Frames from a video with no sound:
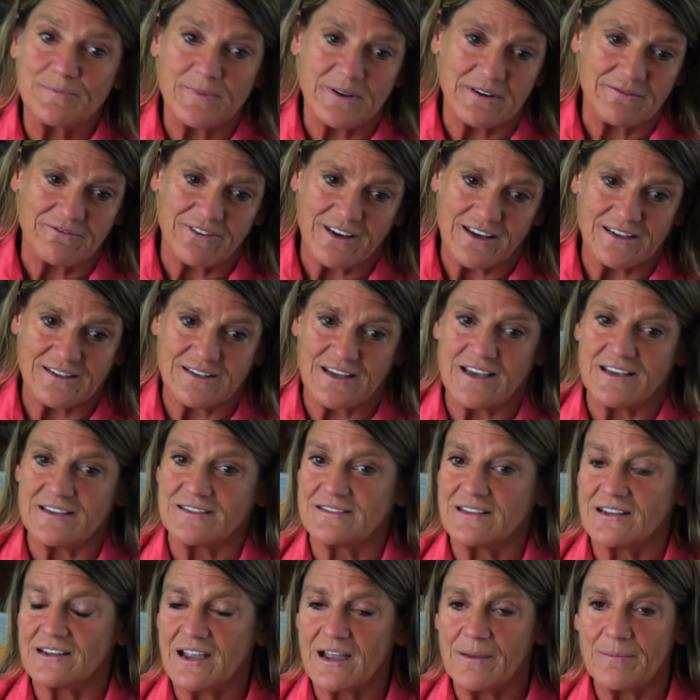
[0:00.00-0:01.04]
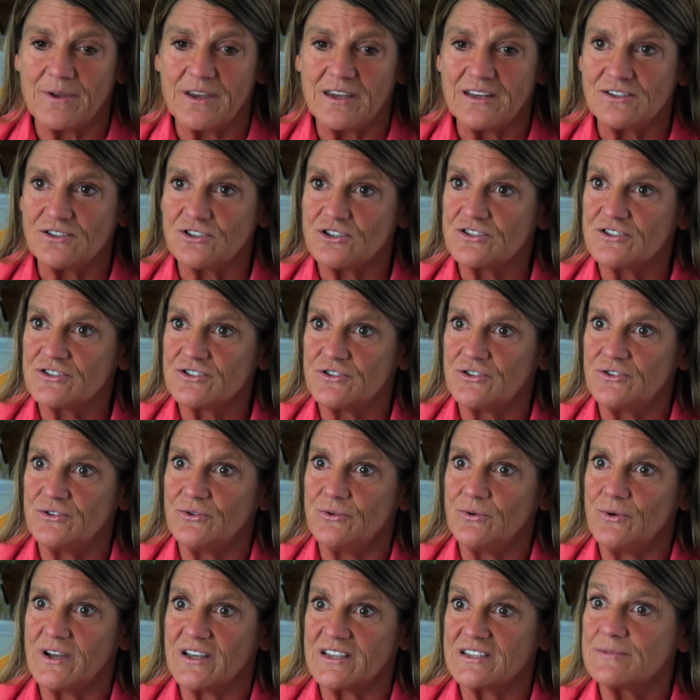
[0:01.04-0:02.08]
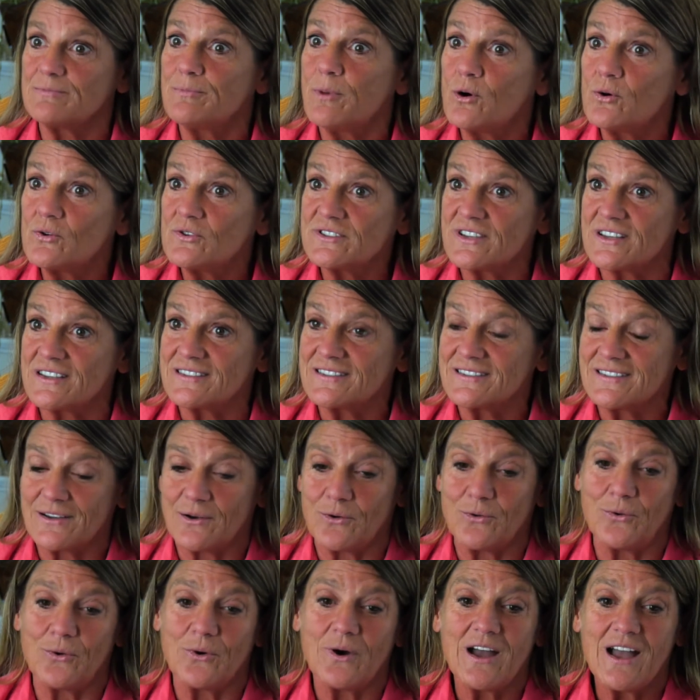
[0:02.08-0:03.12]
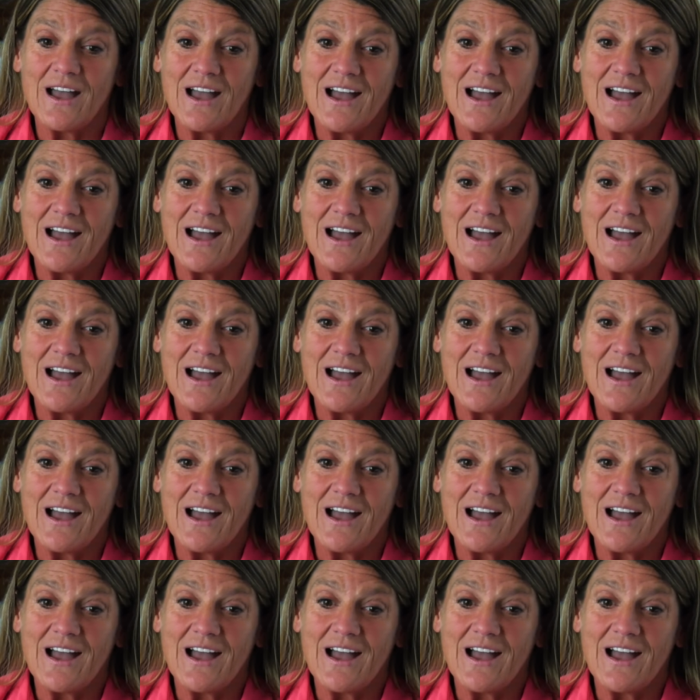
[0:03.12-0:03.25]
been fantastic. I mean, just to expose us. So,